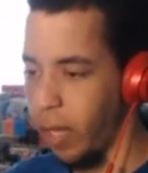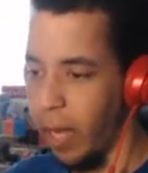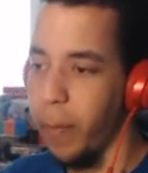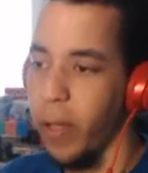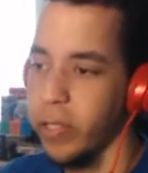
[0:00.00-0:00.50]
I
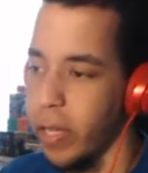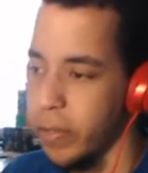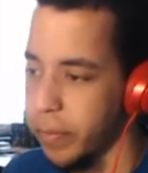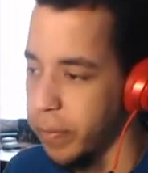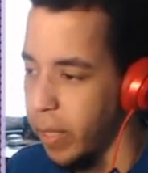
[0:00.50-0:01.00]

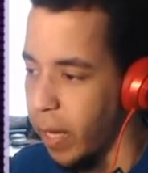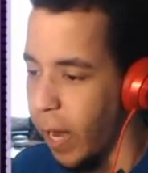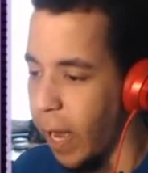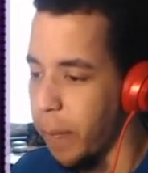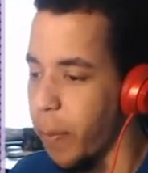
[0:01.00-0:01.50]
apologize.
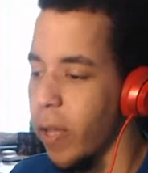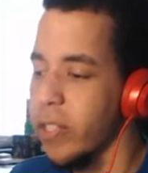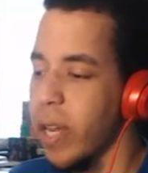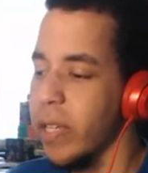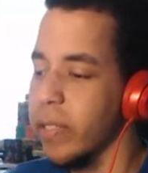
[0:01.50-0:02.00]
I
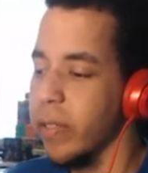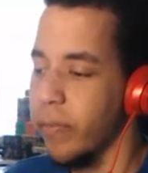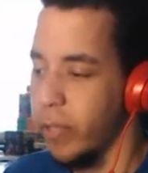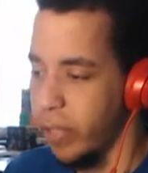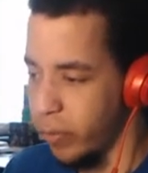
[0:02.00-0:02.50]
apologize
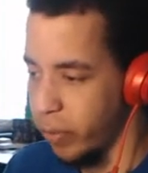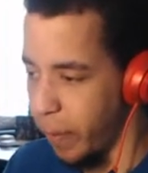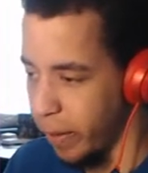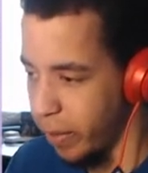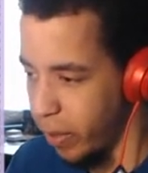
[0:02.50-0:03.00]
for
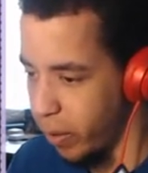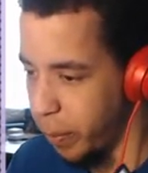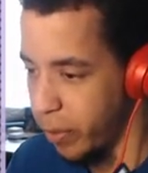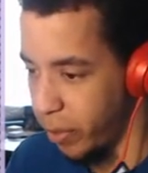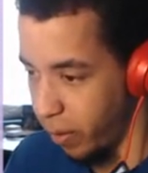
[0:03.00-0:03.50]
disrespecting you,
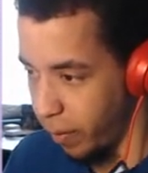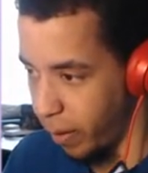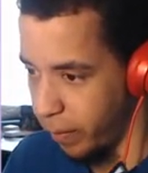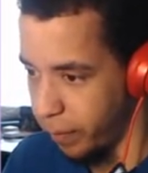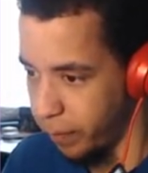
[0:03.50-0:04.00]
Pajuramon.